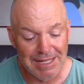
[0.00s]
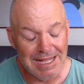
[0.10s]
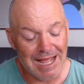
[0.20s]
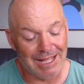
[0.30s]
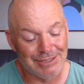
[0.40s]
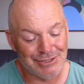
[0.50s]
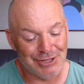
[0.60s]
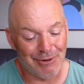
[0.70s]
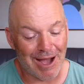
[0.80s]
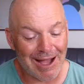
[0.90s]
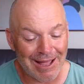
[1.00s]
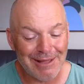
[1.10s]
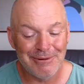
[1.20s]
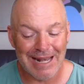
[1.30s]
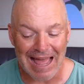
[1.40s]
And so I
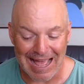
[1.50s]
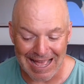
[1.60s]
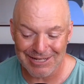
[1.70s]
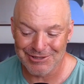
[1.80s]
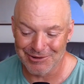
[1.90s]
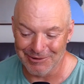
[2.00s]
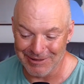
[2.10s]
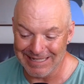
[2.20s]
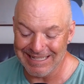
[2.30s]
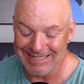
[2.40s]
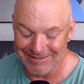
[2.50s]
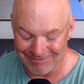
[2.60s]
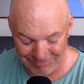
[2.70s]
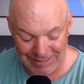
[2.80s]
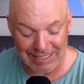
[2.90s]
will actually
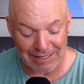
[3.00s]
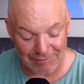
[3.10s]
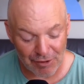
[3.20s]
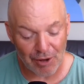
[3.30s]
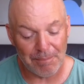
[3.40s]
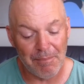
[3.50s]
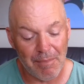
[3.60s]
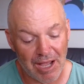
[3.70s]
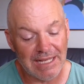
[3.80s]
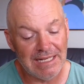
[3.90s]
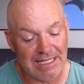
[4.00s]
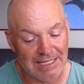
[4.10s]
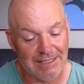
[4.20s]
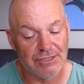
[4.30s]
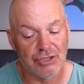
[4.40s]
give up my
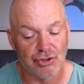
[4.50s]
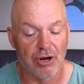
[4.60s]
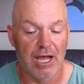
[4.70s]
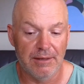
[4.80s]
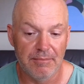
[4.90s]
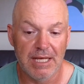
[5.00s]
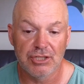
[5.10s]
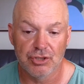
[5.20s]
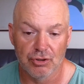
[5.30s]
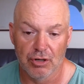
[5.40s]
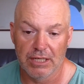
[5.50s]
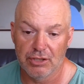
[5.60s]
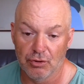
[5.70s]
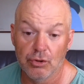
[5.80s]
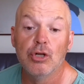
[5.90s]
needs to try and make sure I
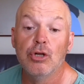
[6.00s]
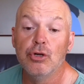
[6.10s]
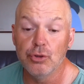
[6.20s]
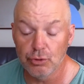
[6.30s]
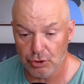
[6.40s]
don't lose